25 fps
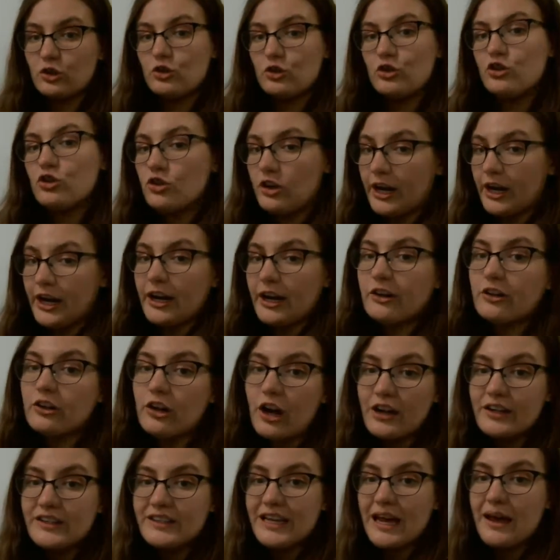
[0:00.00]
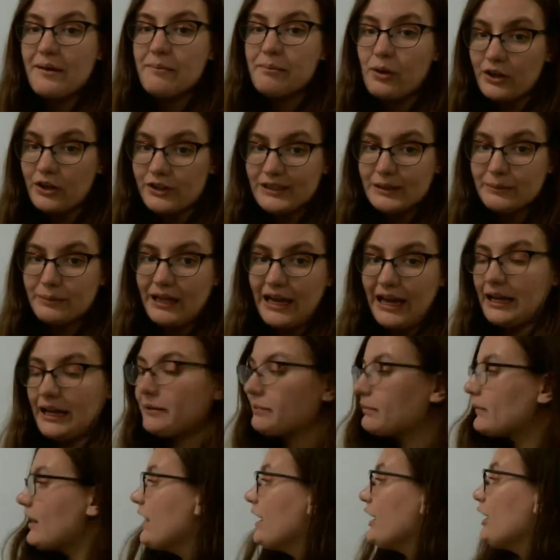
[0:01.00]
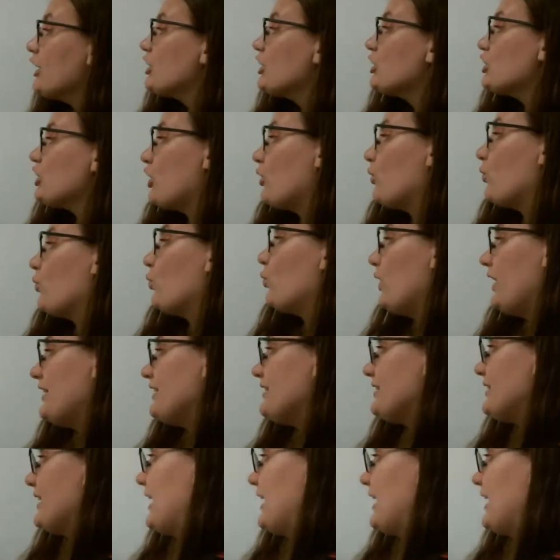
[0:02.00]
go straight across and multiply. So 1